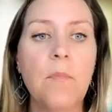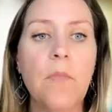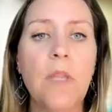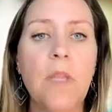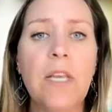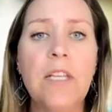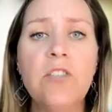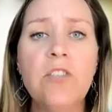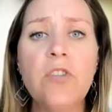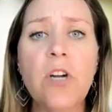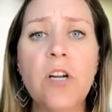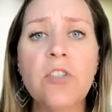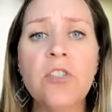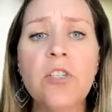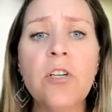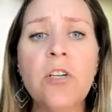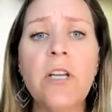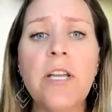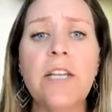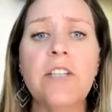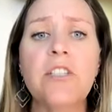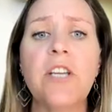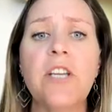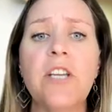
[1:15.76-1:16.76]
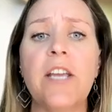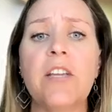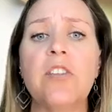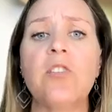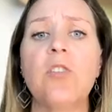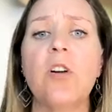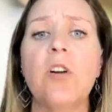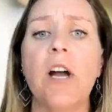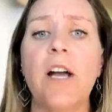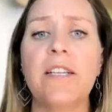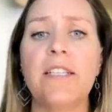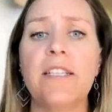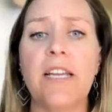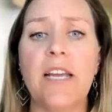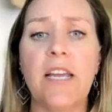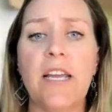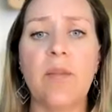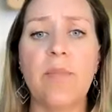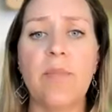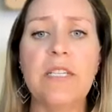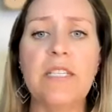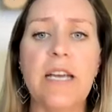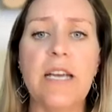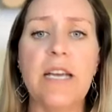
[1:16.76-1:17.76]
Instructional and educational content
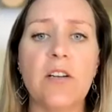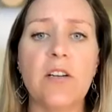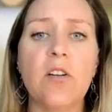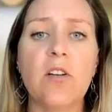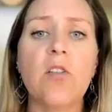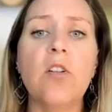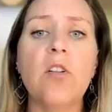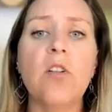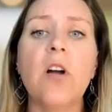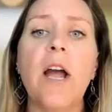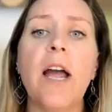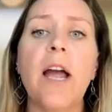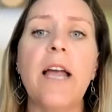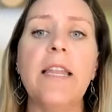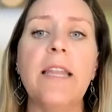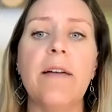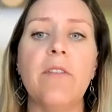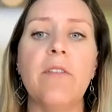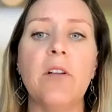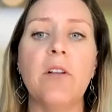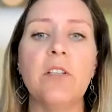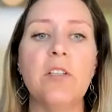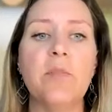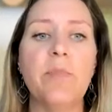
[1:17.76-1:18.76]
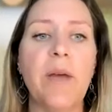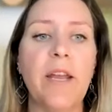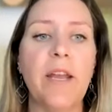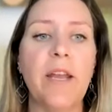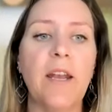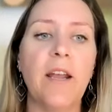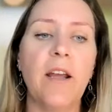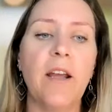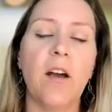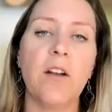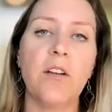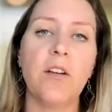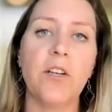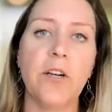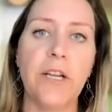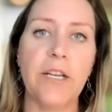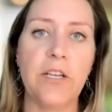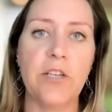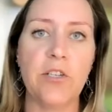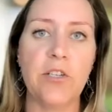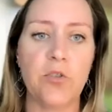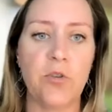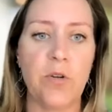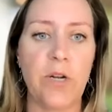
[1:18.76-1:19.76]
can be technical or high level depending on your
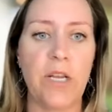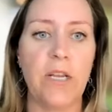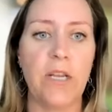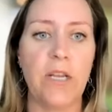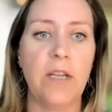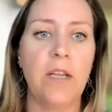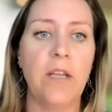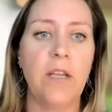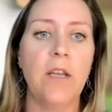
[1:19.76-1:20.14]
industry,